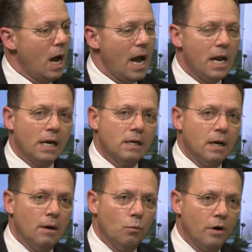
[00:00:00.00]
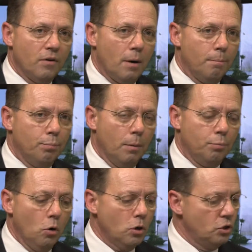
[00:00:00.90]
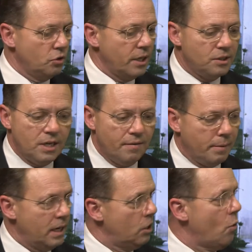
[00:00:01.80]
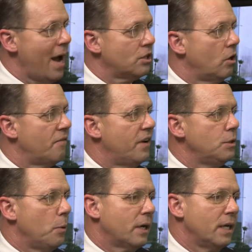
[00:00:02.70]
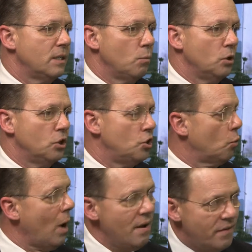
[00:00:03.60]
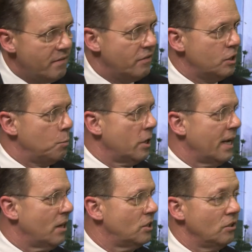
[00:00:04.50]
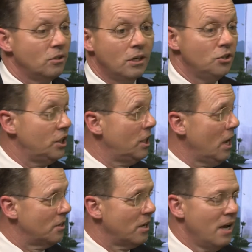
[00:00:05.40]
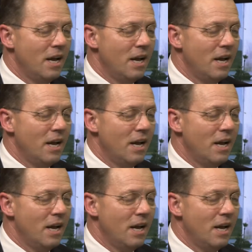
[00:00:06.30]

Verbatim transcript: I had a, uh, one of our brokers who said, Steve, I'm getting no action on Facebook. And I said, Well, does your wife have a Facebook account? She goes, She does.